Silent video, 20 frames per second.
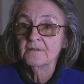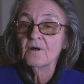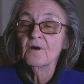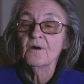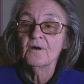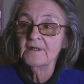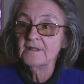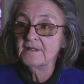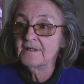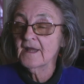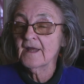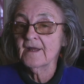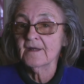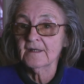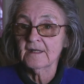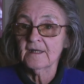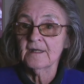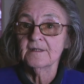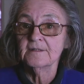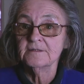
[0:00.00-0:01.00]
In
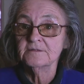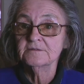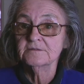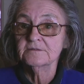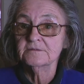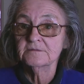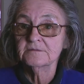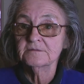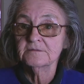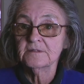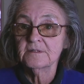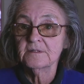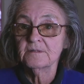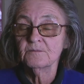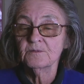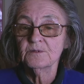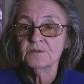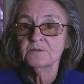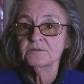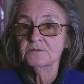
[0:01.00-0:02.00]
that case,
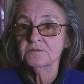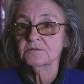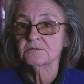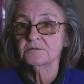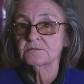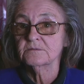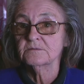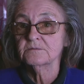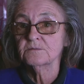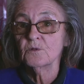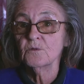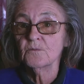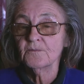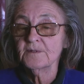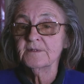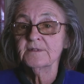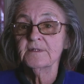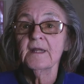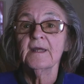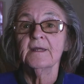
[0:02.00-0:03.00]
it was
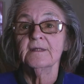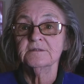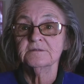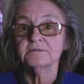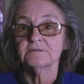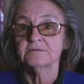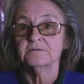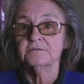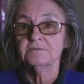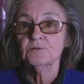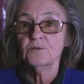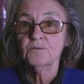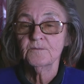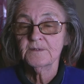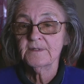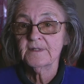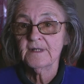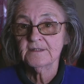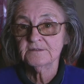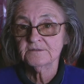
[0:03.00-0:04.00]
Orford Ness
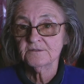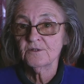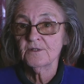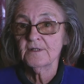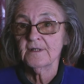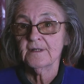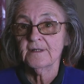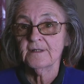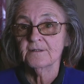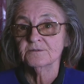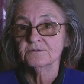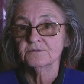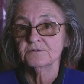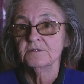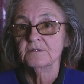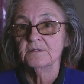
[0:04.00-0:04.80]
Lighthouse.